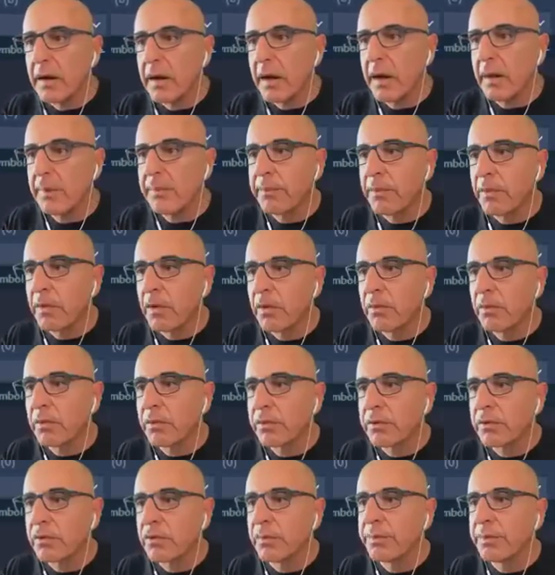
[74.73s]
up
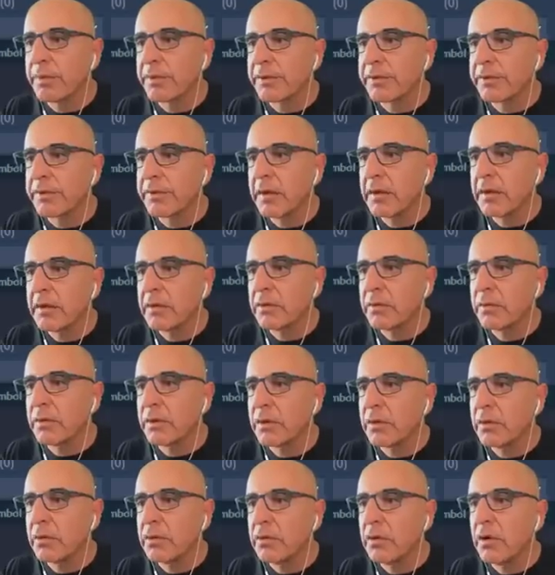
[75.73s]
almost 2%. We
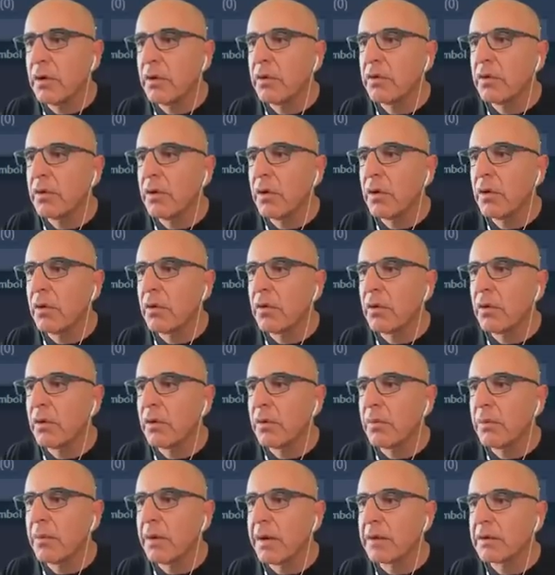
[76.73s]
could go long
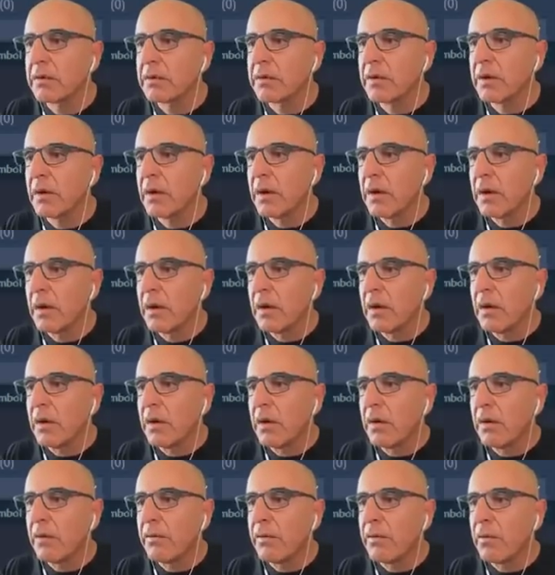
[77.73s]
Walmart
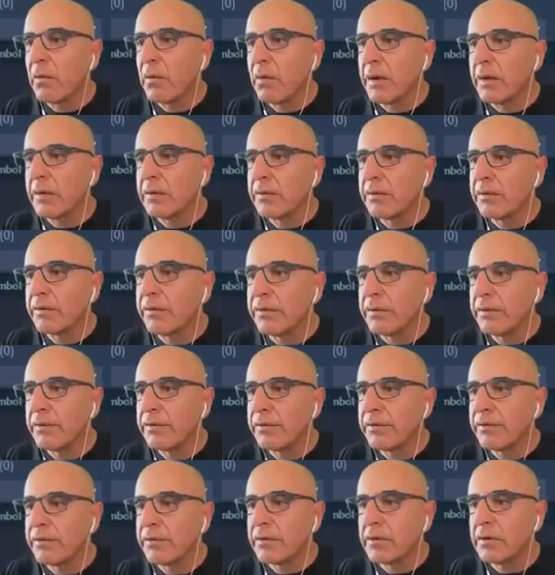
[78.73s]
over
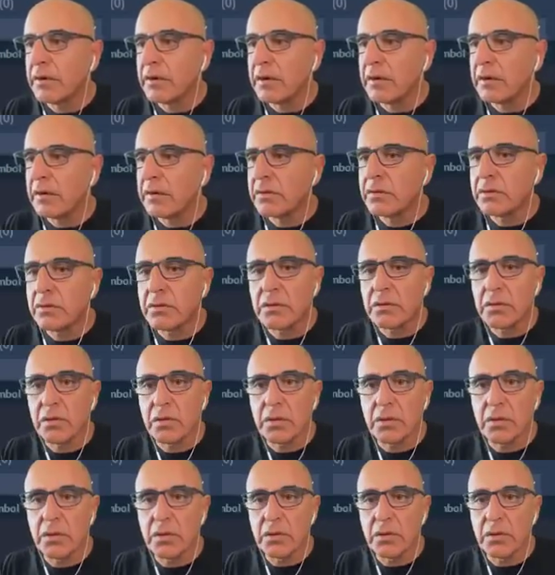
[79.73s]

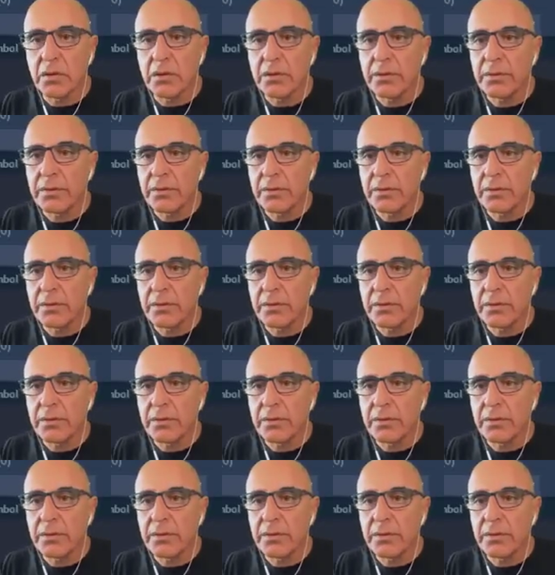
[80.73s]
152.